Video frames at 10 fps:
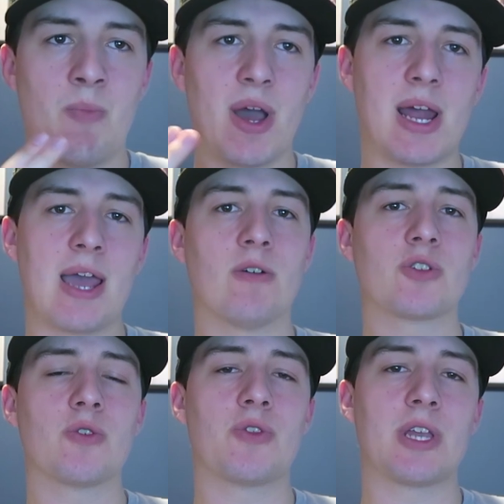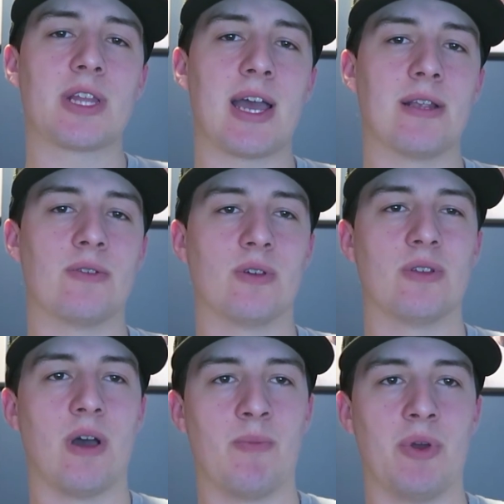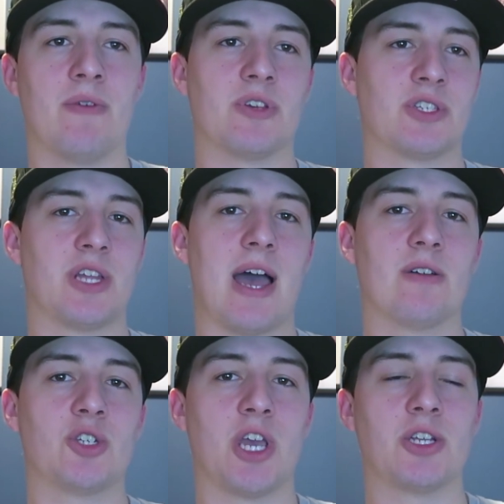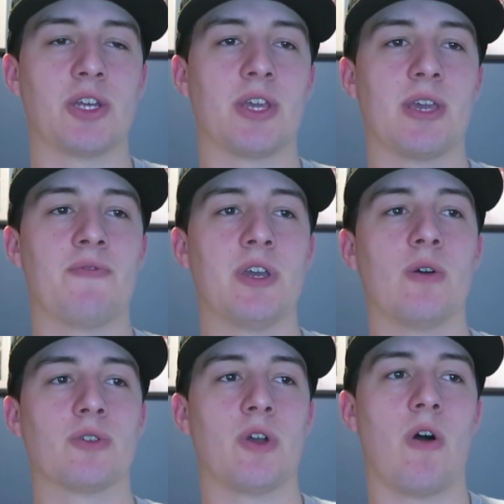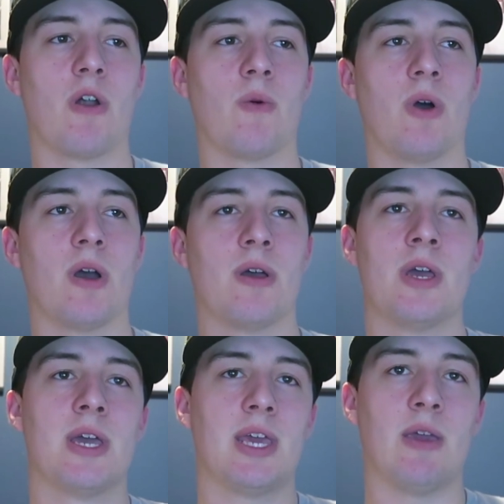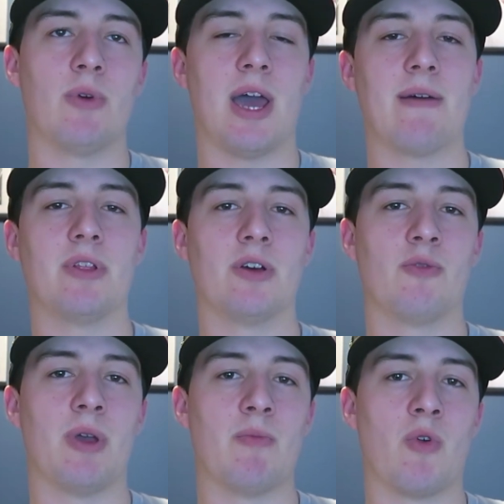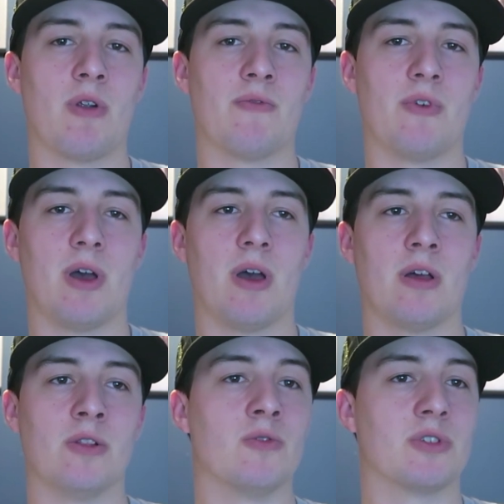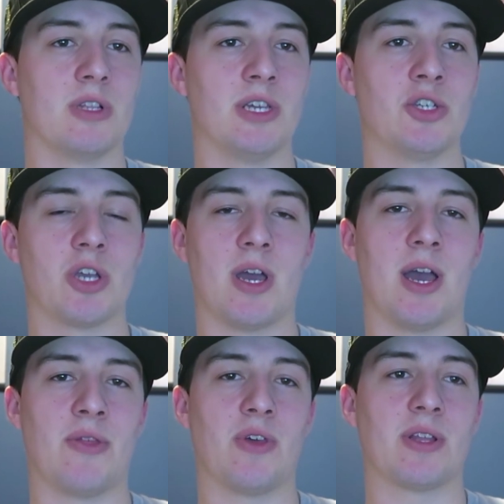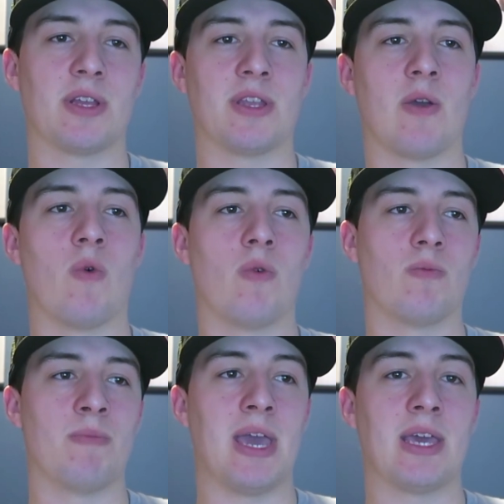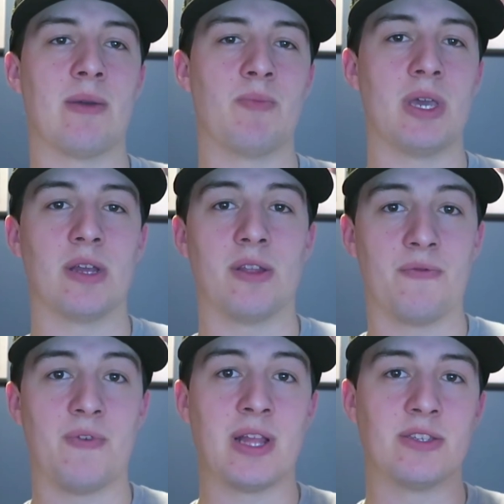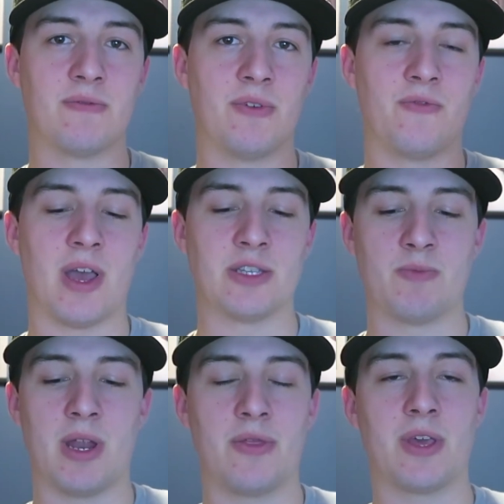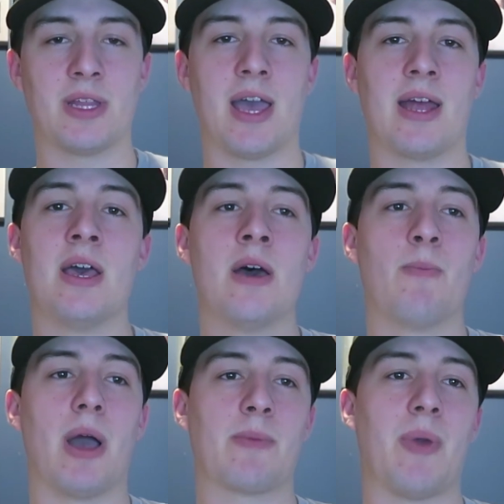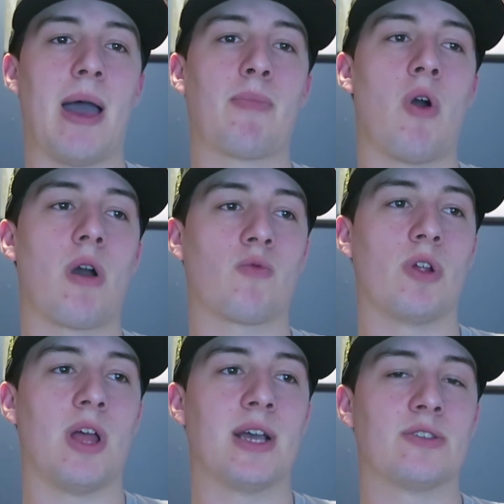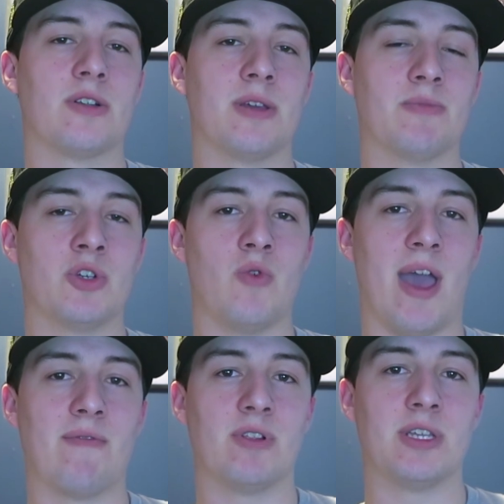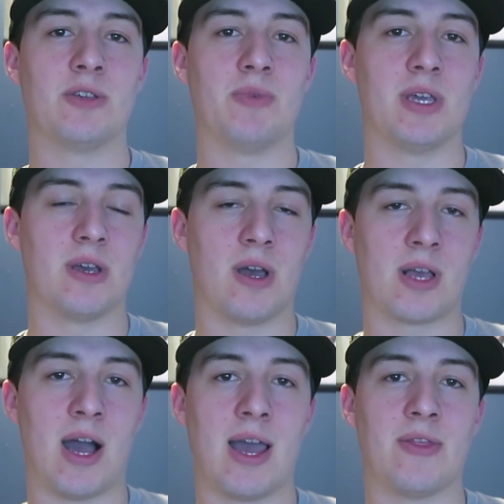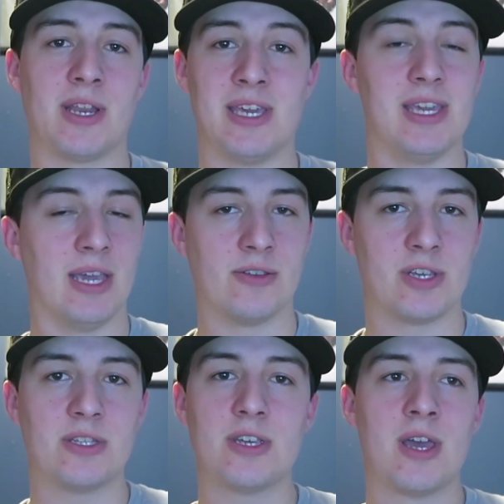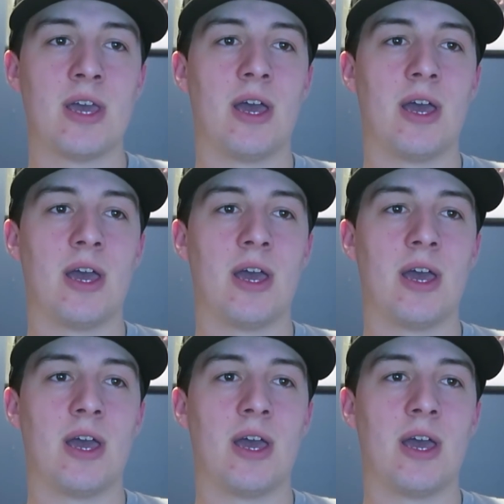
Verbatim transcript: but I also think that a bit of a style change. I think if he goes to Ottawa, he would have a little bit more of a, a loose leash. I, I think that they won't make him be a defensive defenseman. I think that Mike Babcock relies on him too heavily to be a, a guy that he isn't.